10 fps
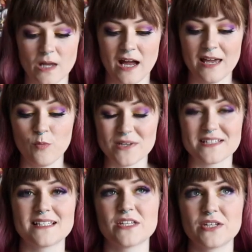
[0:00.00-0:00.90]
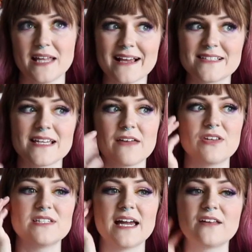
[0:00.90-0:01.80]
Uh, it wasn't until the next day
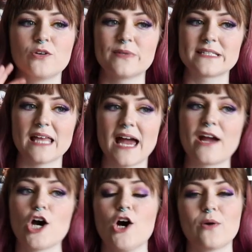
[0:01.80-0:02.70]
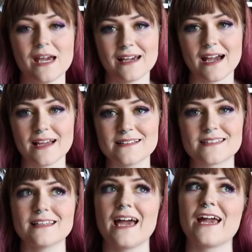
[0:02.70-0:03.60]
that Daniel was like, okay
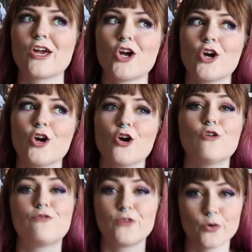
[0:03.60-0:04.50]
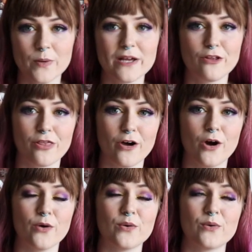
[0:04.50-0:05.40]
guys, like for real
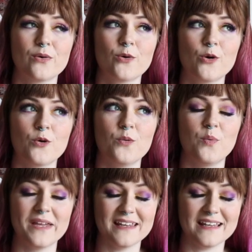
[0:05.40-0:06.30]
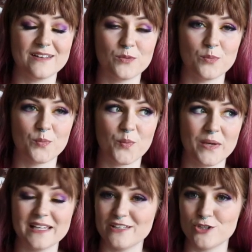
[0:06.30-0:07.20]
though, we need
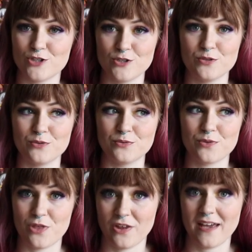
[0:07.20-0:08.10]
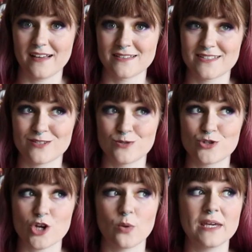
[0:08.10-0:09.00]
we need to do things. And
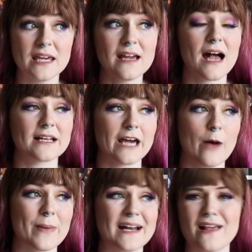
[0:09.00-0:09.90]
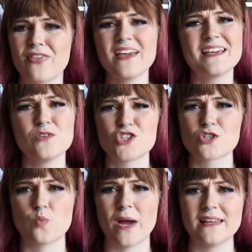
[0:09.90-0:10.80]
so he got up and I think he
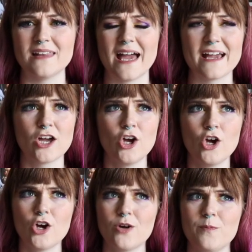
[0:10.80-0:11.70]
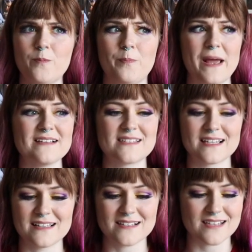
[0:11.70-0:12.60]
just went like
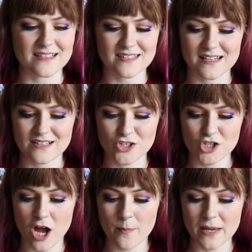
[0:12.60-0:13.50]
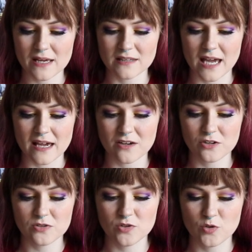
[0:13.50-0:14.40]
basic necessity shopping,
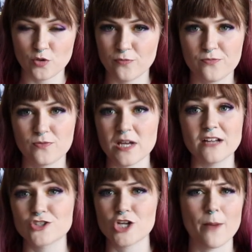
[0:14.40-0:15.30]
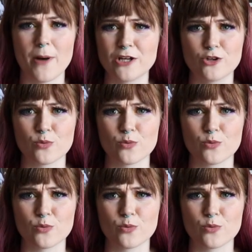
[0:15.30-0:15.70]
like touched up on